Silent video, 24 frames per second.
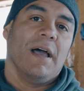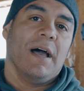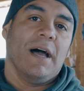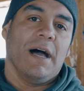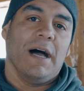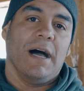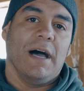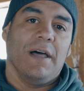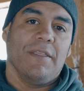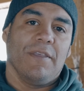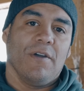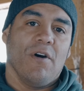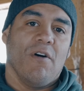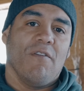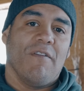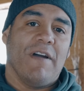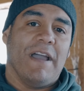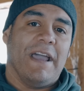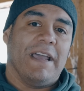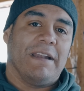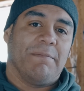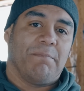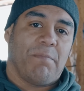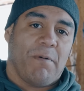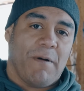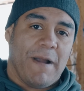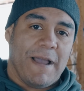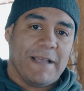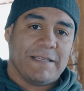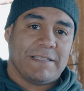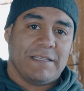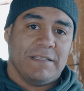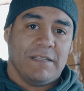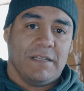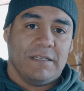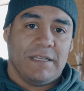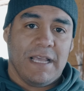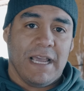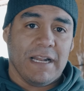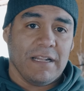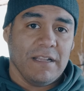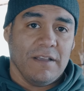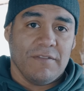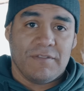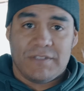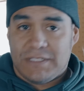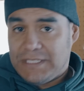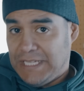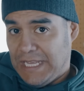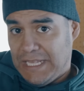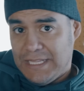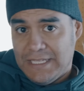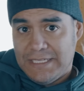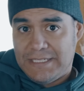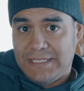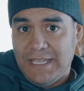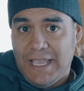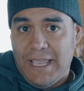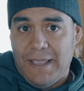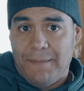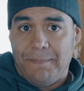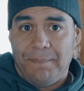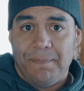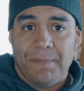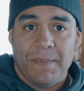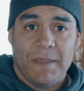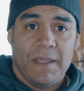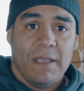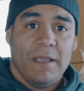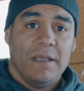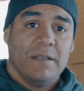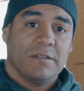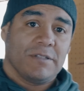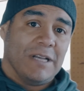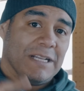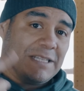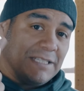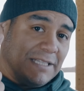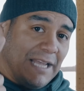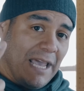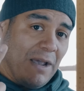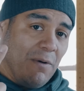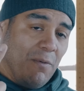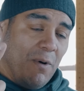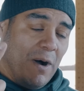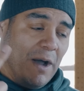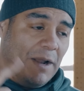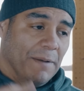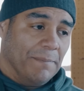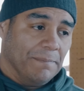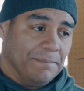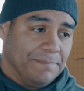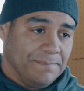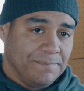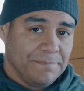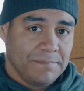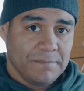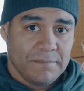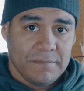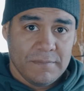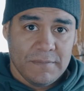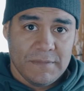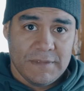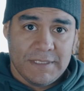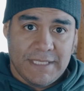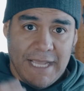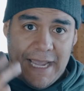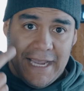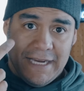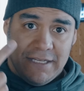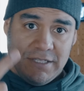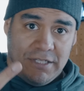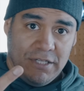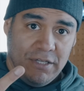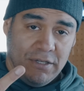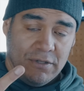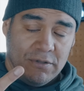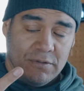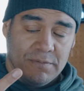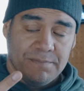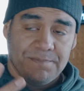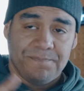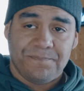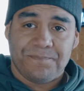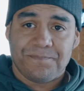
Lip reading: The overhead press and the deadlift stay the same. So that's day one. Day two.